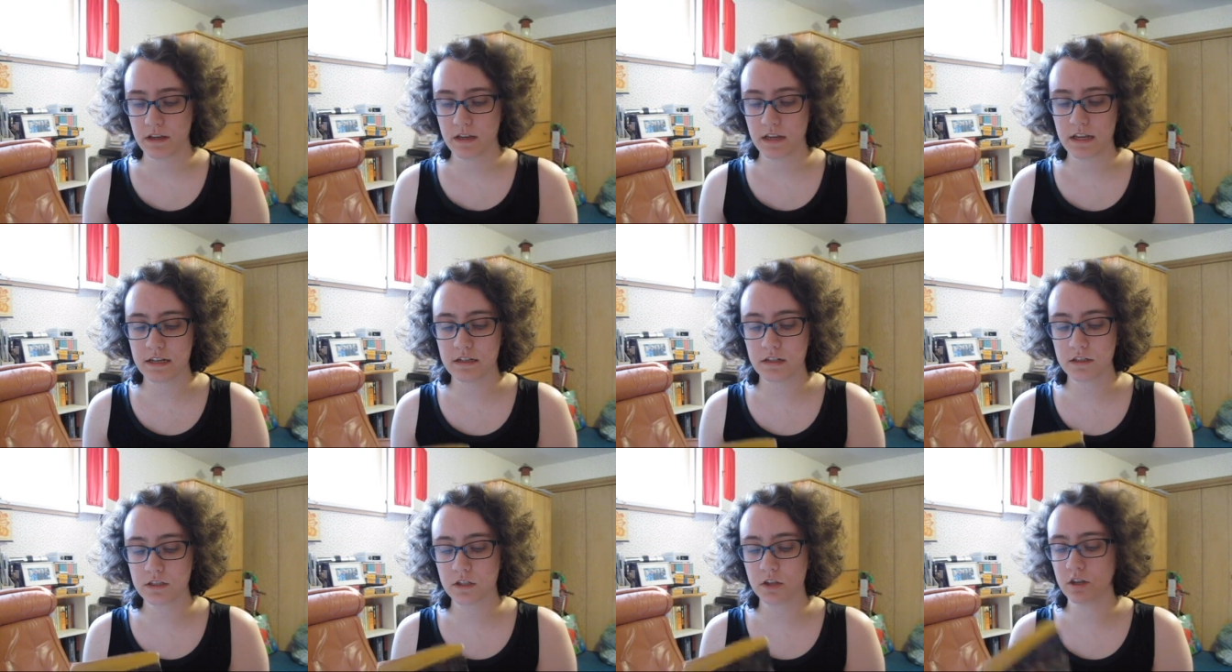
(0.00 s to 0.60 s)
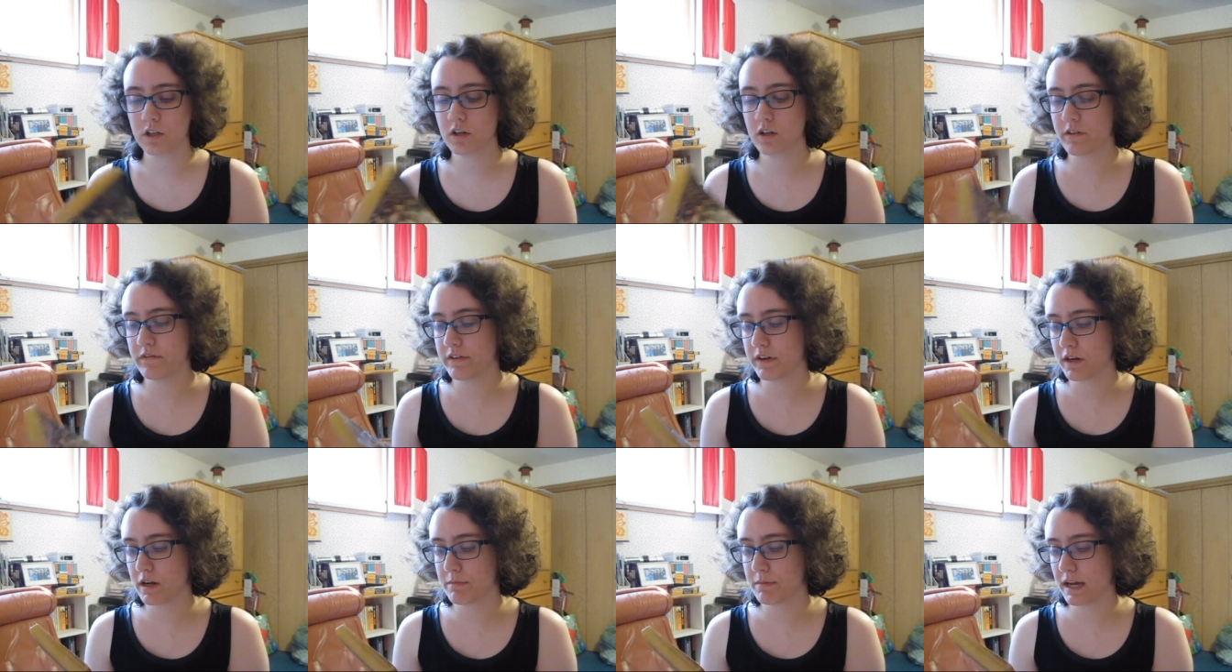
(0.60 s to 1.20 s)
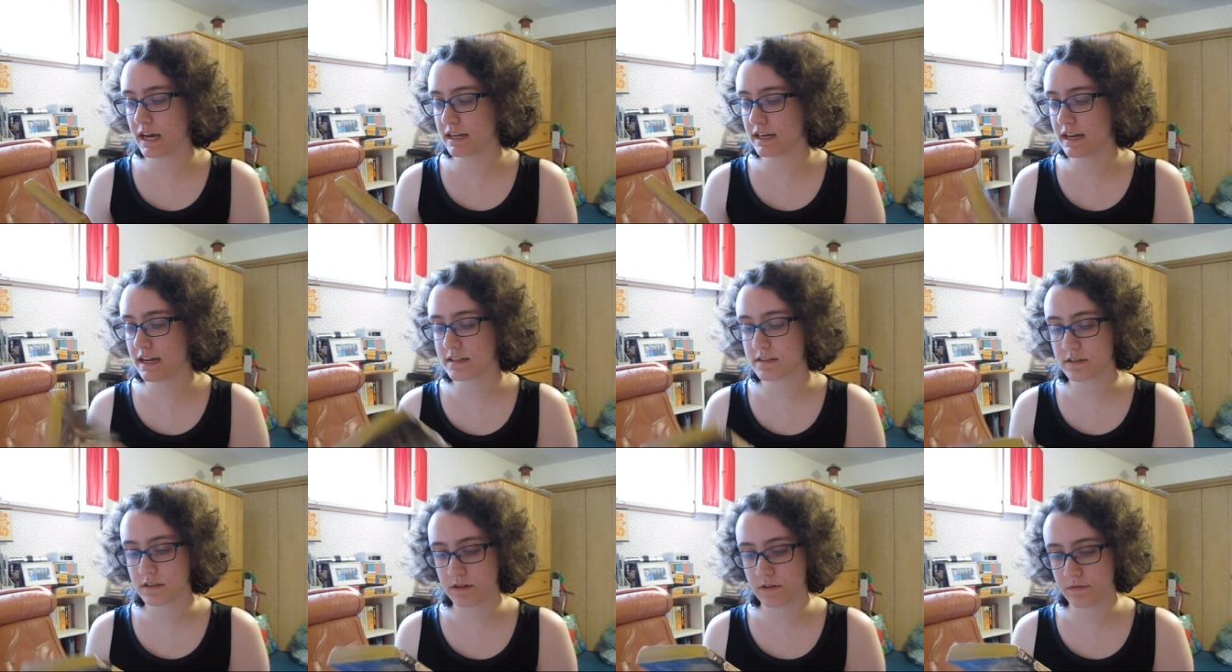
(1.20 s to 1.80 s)
It does look very
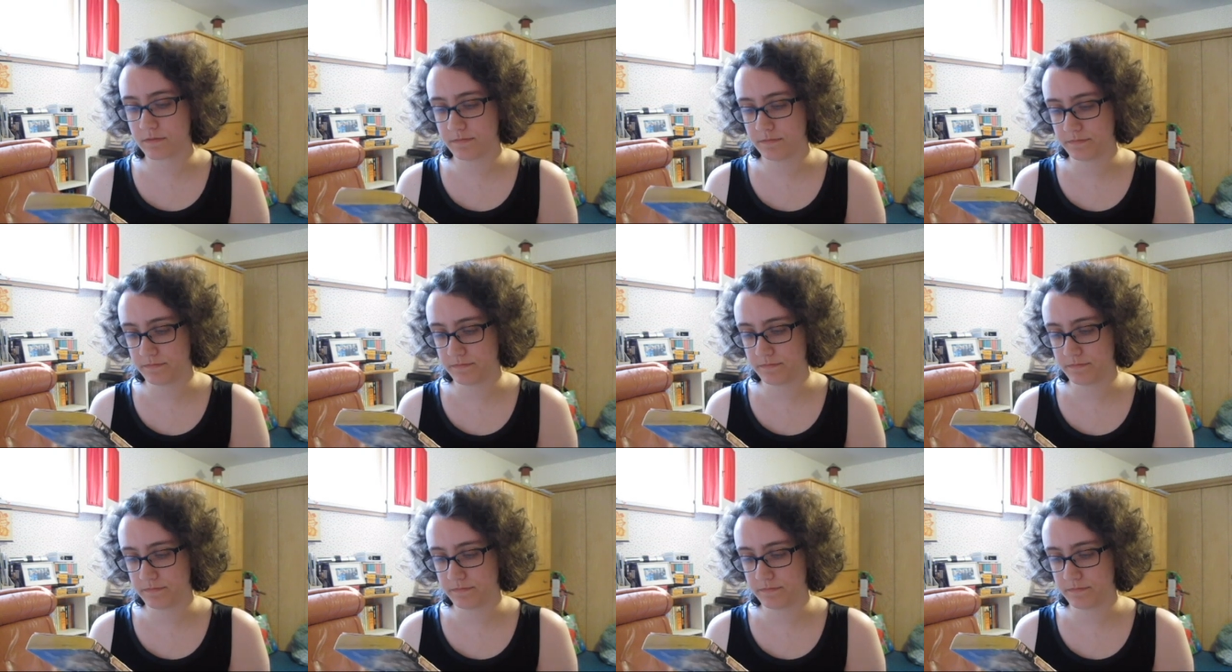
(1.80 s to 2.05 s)
badass, though.